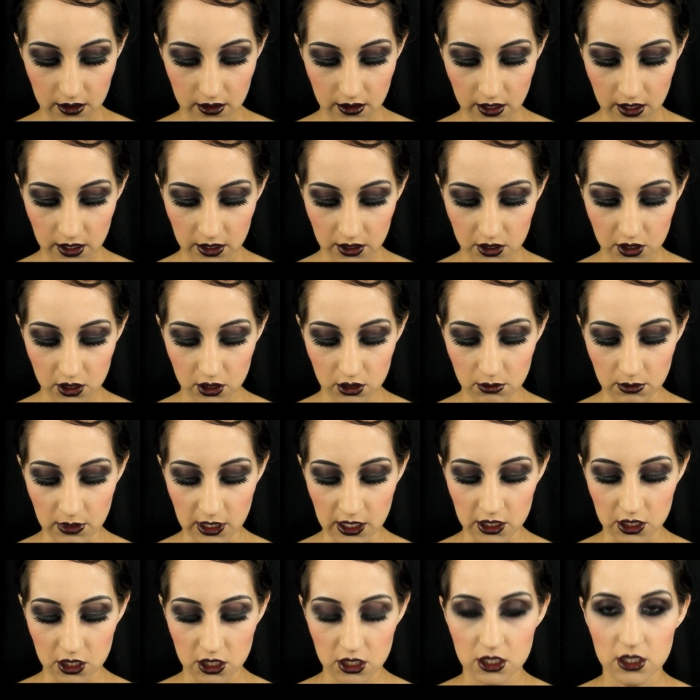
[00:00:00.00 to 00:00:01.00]
Not too
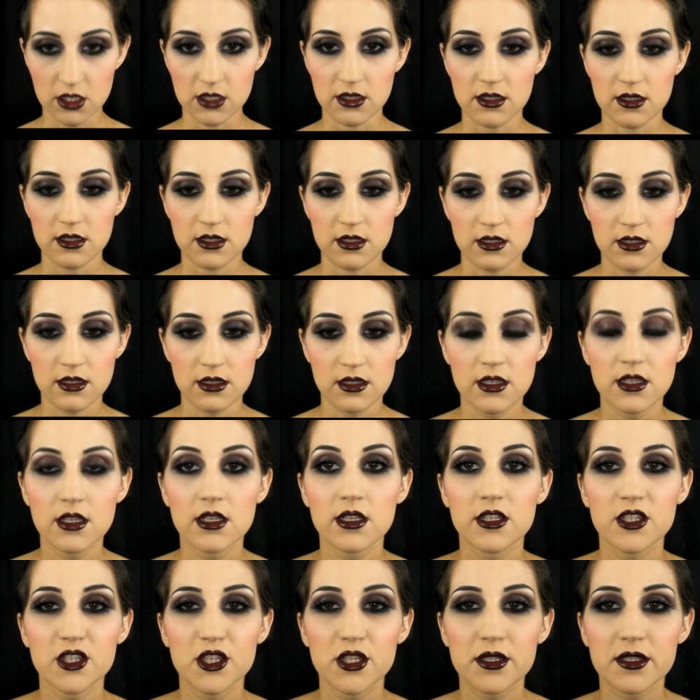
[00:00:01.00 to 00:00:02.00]
much, just
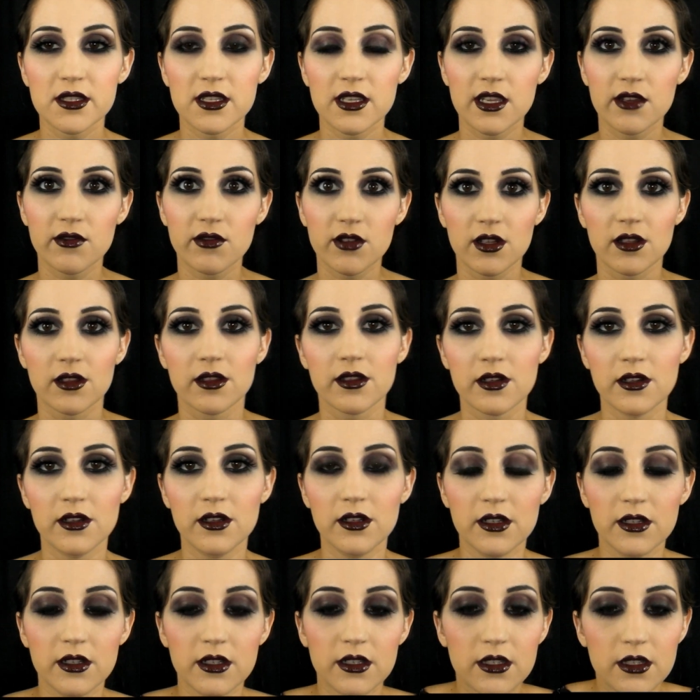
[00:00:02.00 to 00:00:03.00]
to give it a
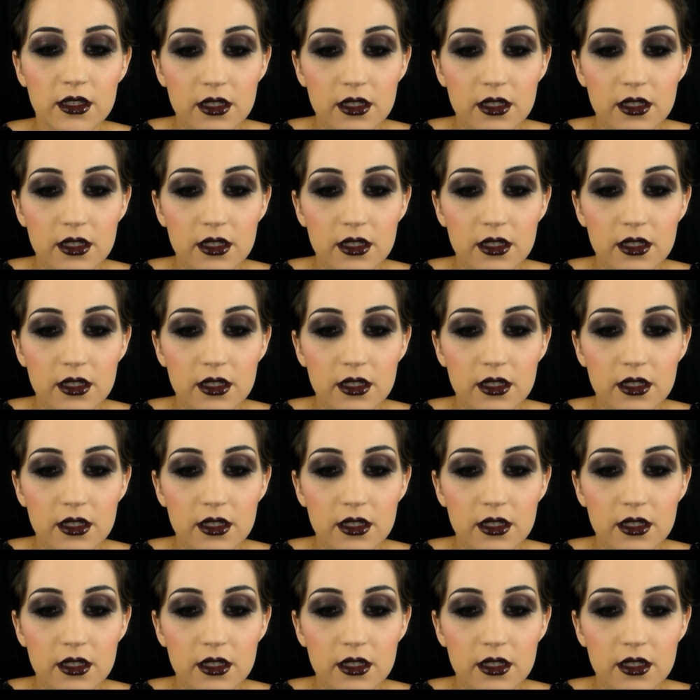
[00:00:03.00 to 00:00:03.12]
little